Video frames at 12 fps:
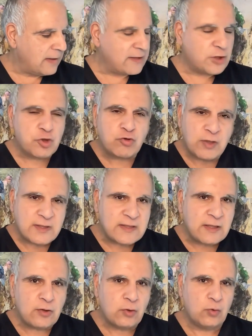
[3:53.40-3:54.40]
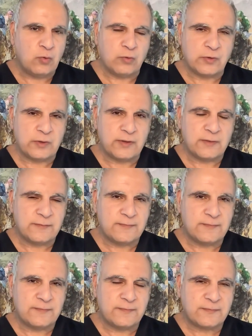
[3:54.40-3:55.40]
It says, trust in the Lord.
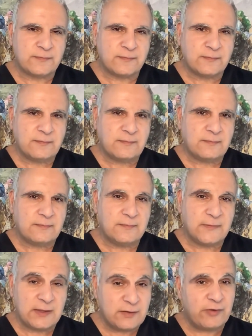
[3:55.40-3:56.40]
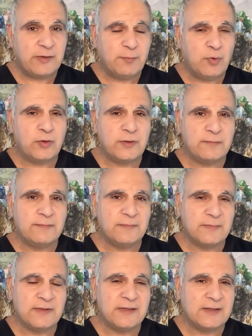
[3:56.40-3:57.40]
It's very important.
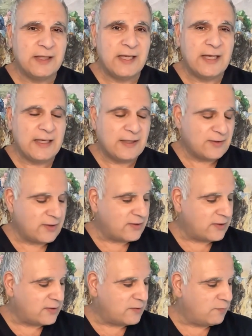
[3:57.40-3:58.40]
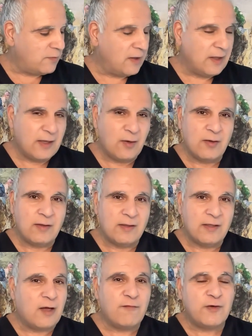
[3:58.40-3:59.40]
It says, it says it's
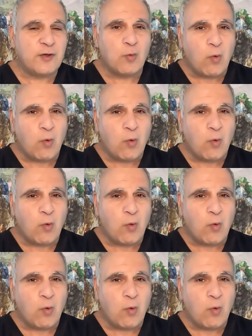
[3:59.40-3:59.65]
not very